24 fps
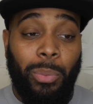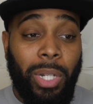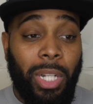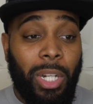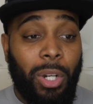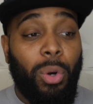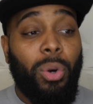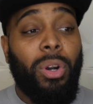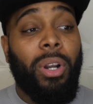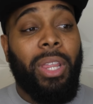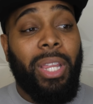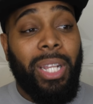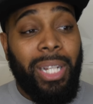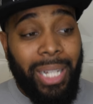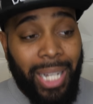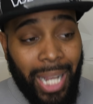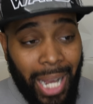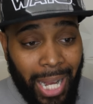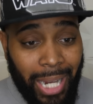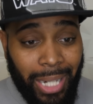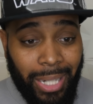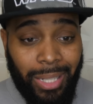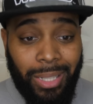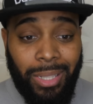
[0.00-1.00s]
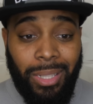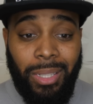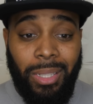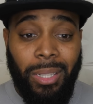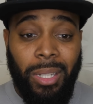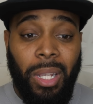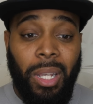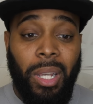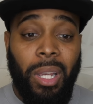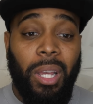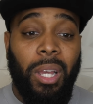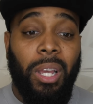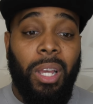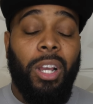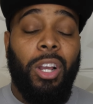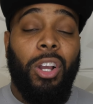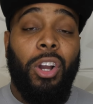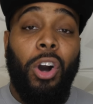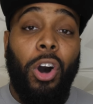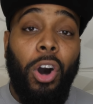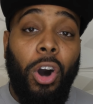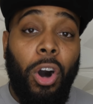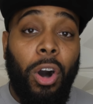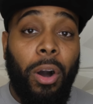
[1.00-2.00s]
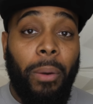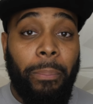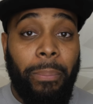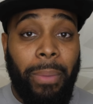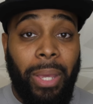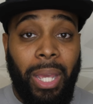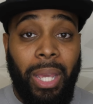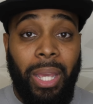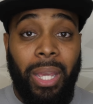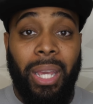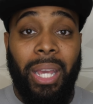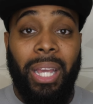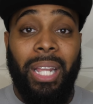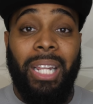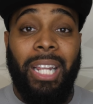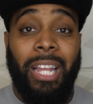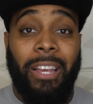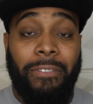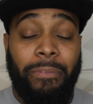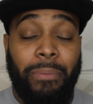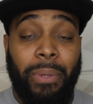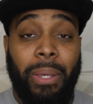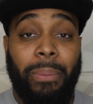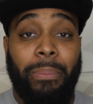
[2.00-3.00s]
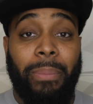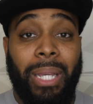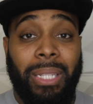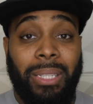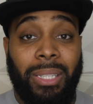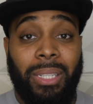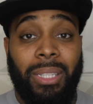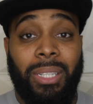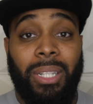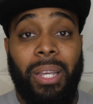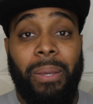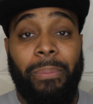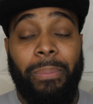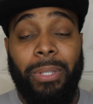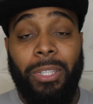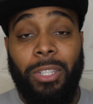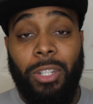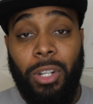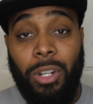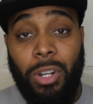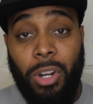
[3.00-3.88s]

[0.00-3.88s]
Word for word: When the orthodontist called me and left me a message saying, Mr.